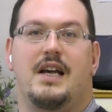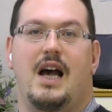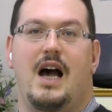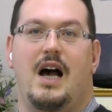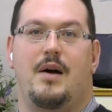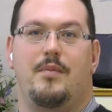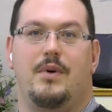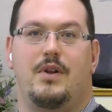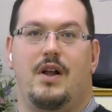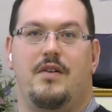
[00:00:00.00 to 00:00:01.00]
Um,
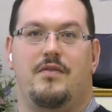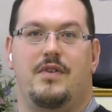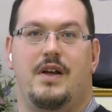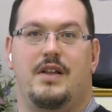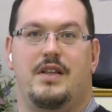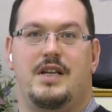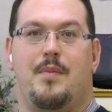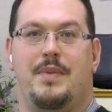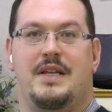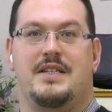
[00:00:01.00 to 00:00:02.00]
a lot of uh, the
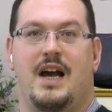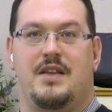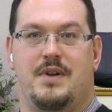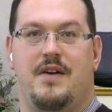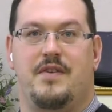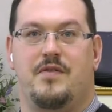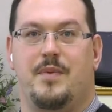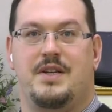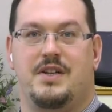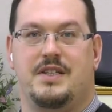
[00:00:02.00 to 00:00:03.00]
Japanese guides would have
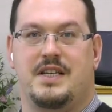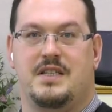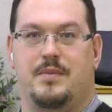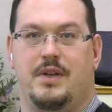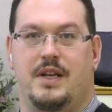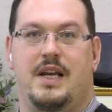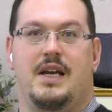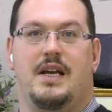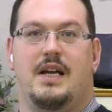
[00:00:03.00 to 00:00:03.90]
information on accessibility,